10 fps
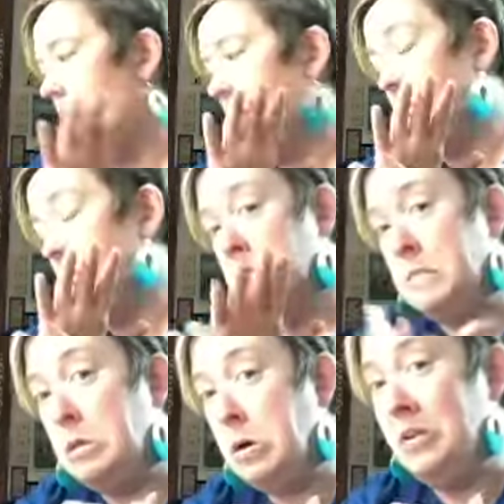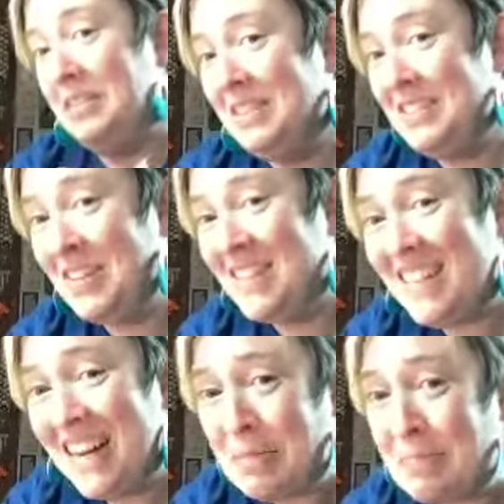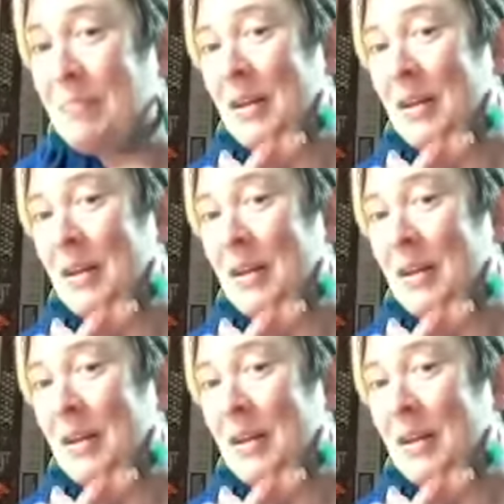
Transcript: And so so it stayed.